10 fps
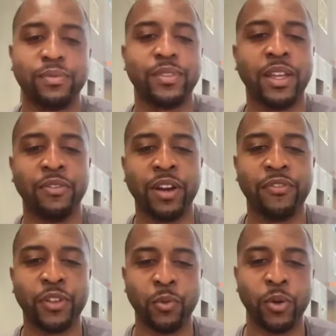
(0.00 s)
Maybe
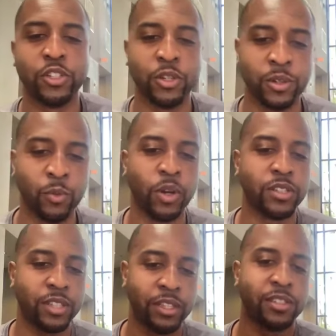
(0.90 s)
yeah, ten. Once you,
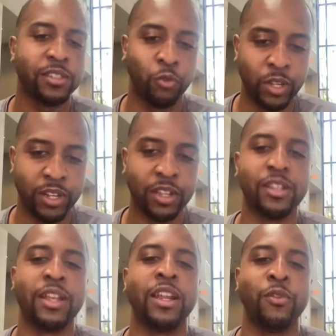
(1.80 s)
once they read
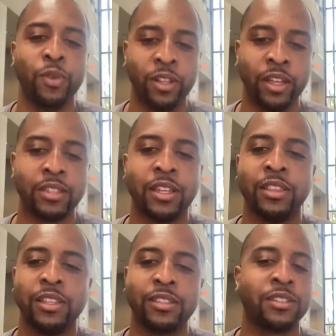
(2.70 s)
it and they realize, hey,
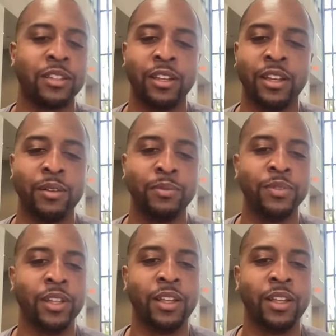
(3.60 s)
this isn't him,